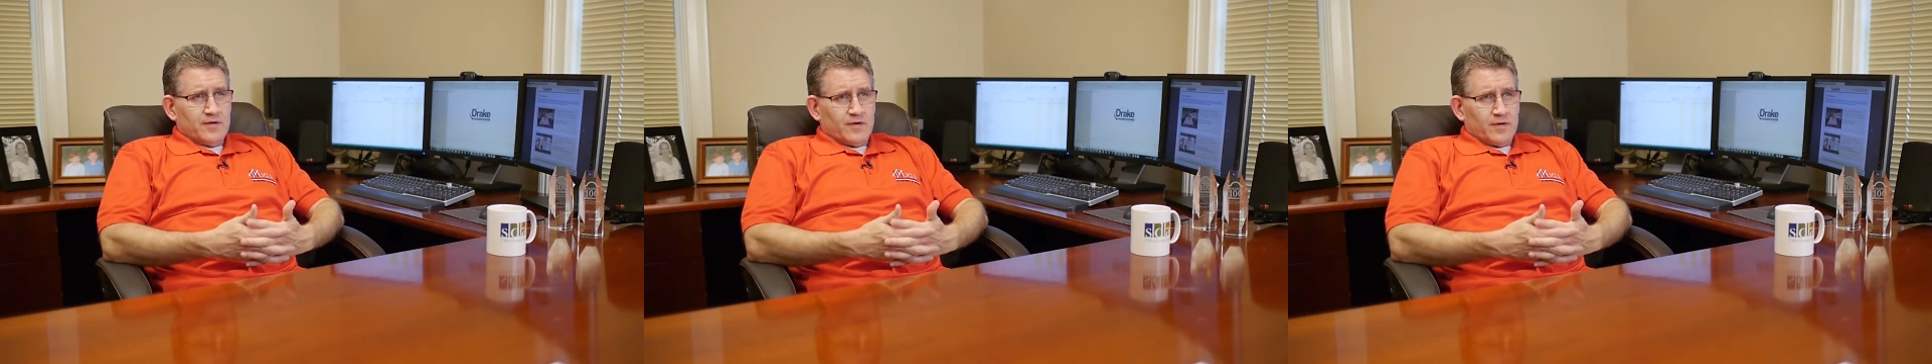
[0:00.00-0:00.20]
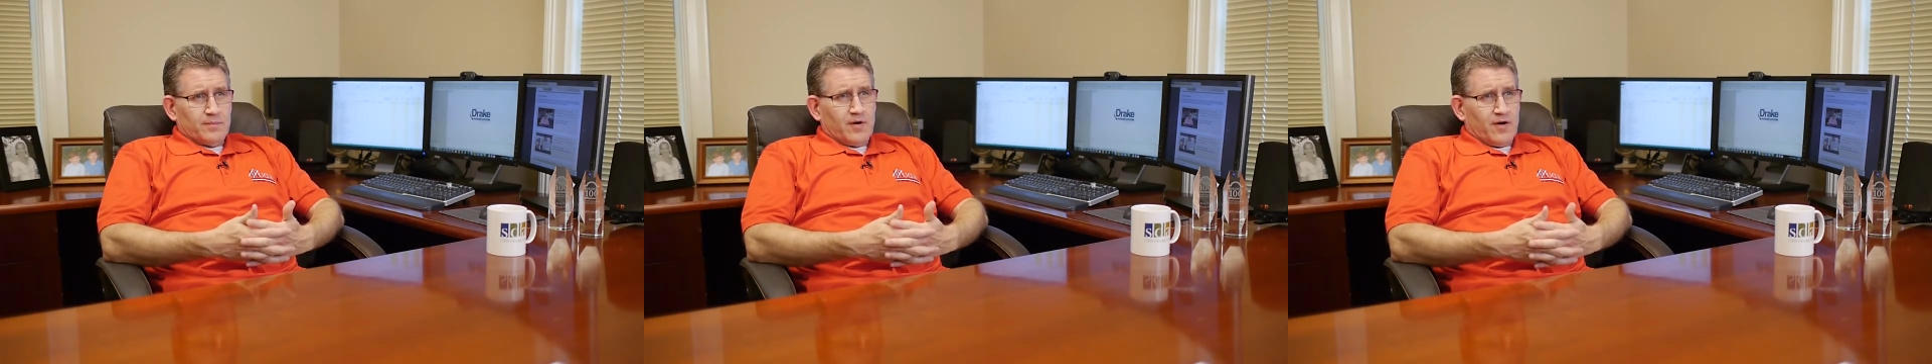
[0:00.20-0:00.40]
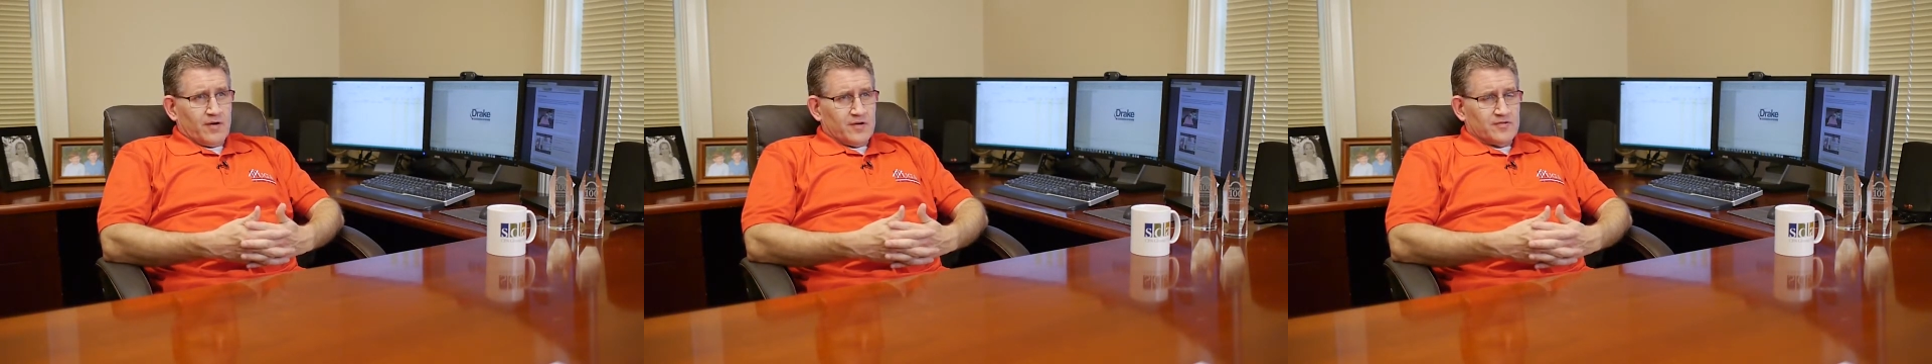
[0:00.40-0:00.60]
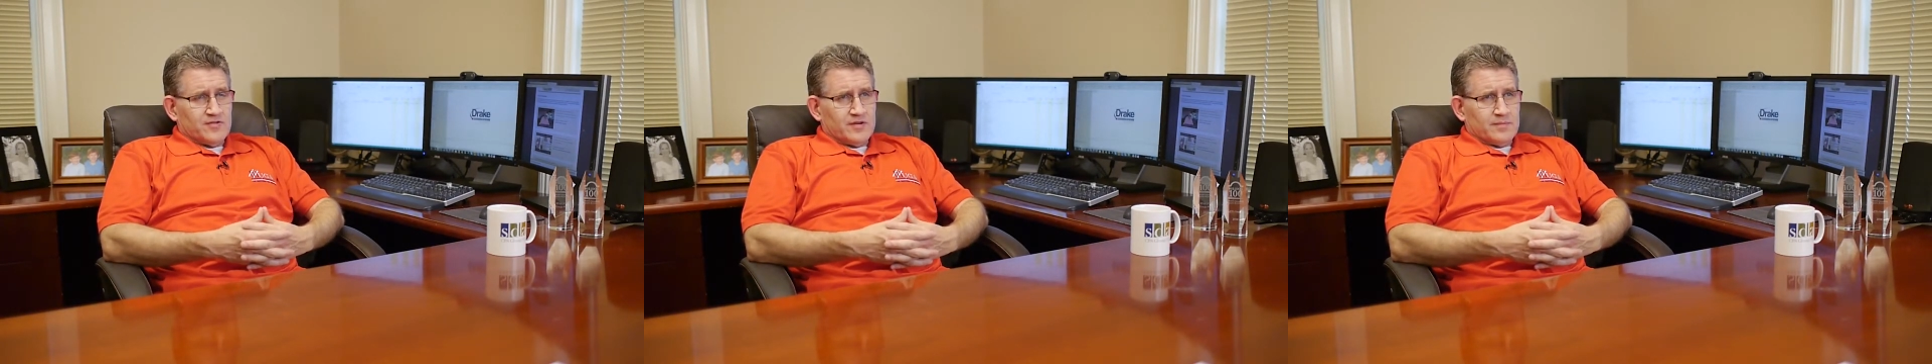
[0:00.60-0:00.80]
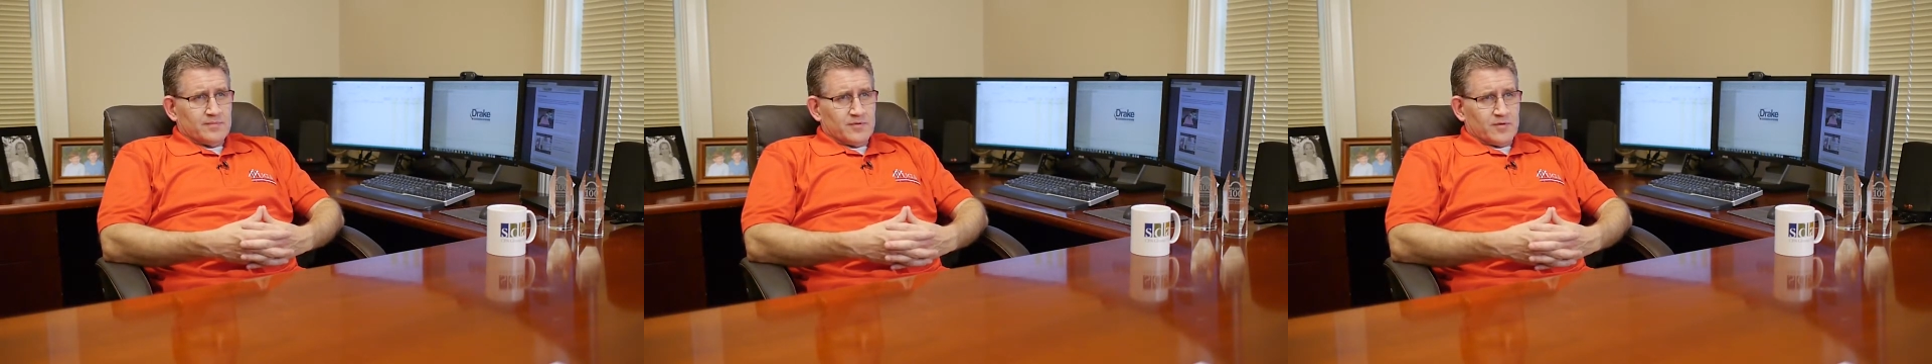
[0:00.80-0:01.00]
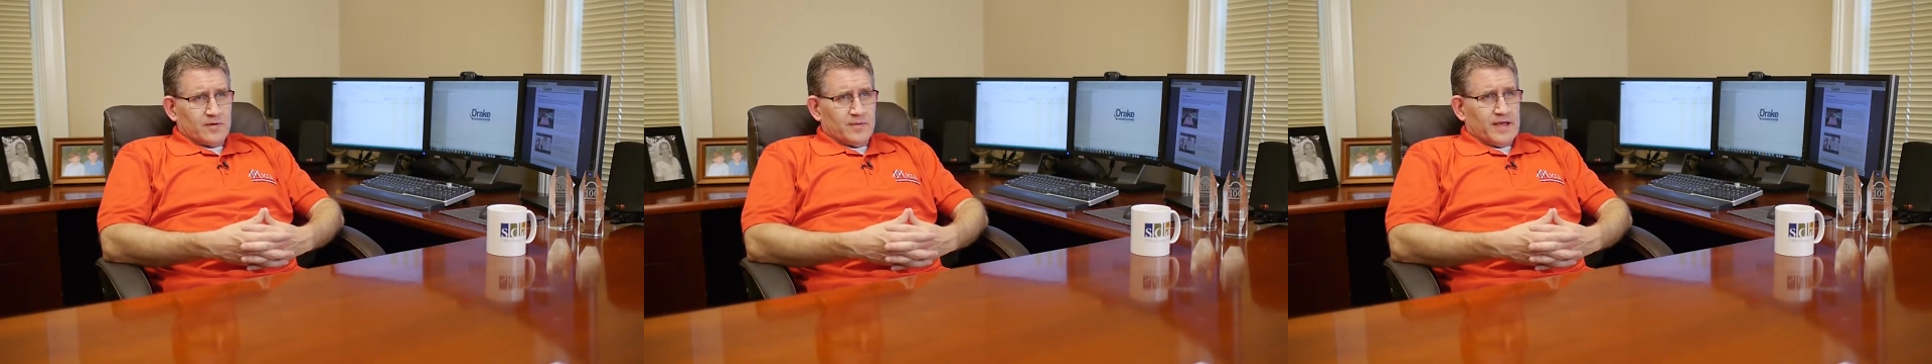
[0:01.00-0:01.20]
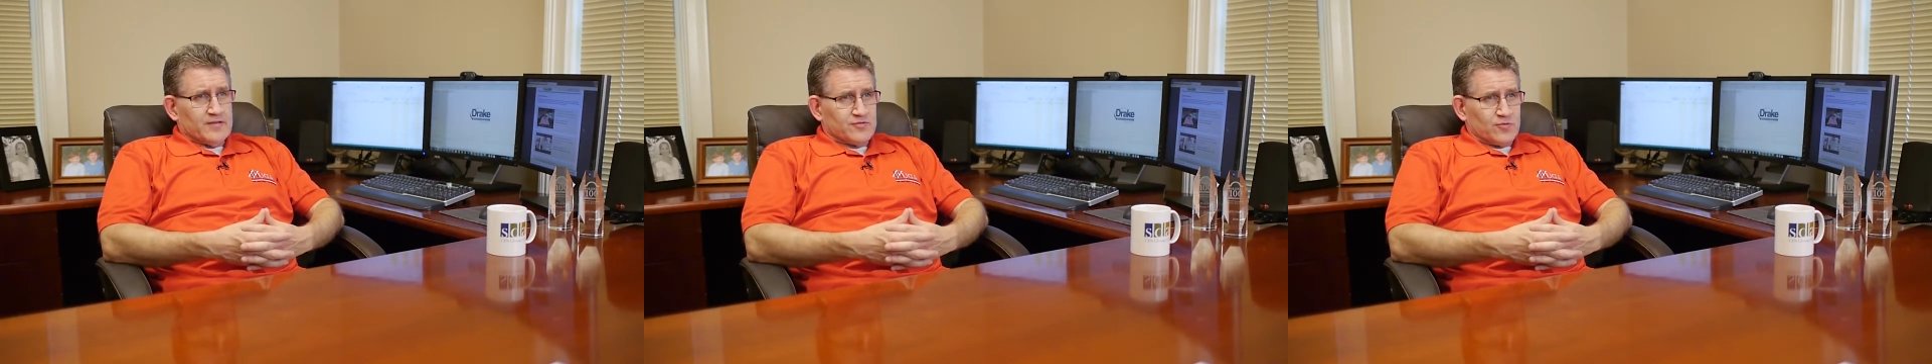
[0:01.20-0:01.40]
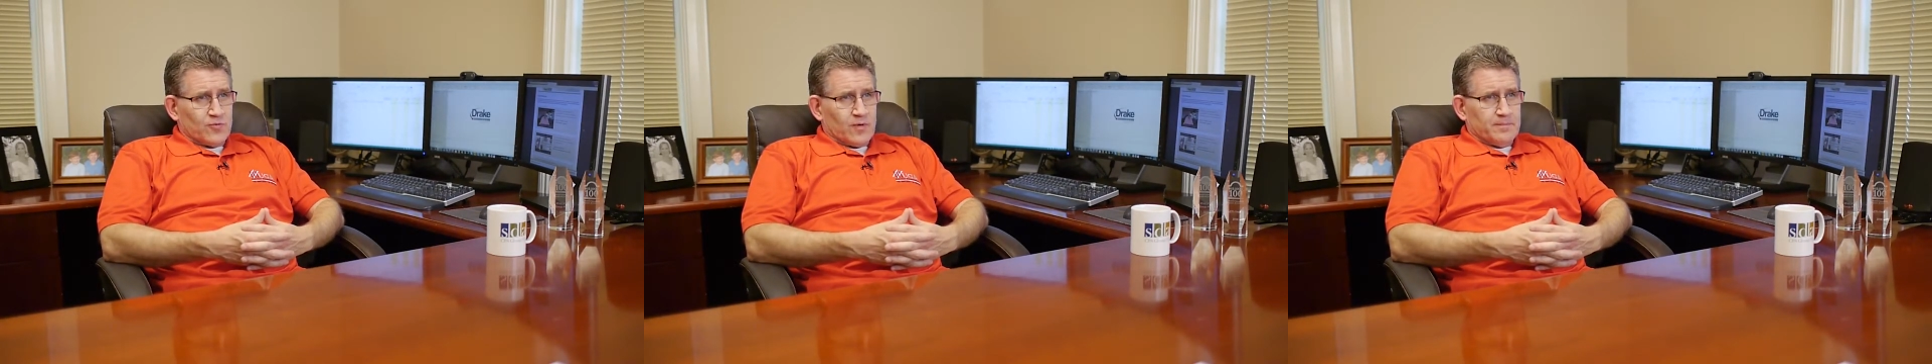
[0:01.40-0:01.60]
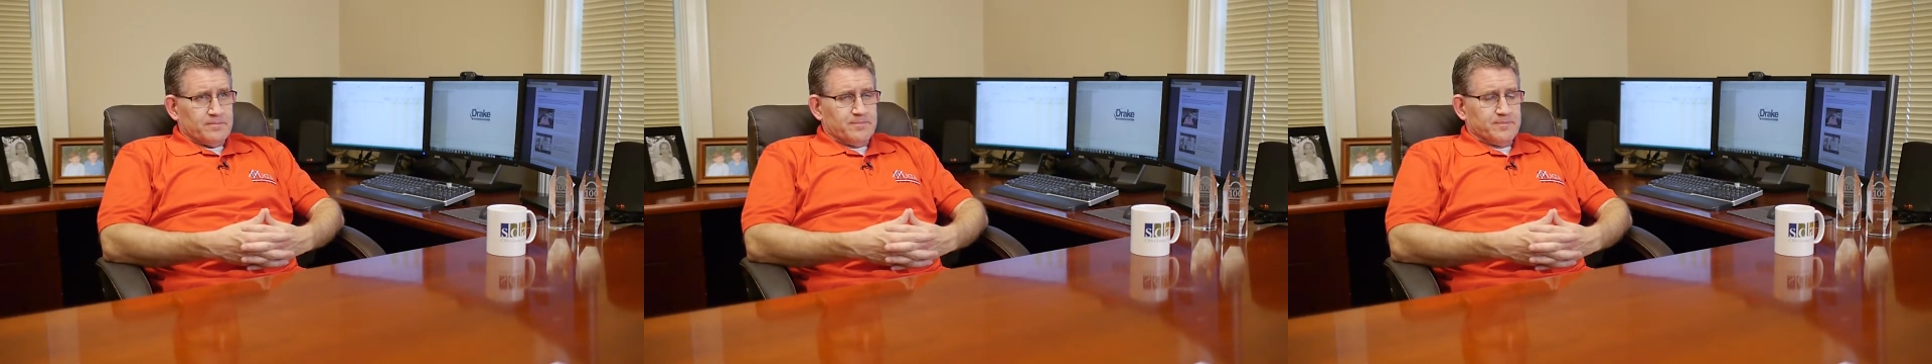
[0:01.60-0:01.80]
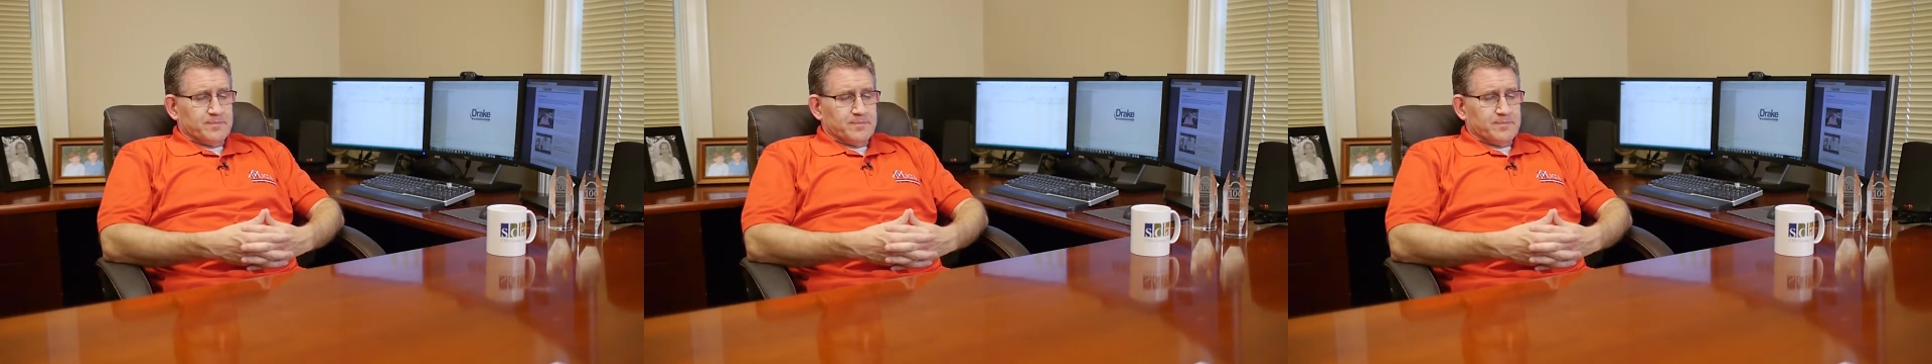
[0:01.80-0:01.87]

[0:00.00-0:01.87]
or partnership or S corp.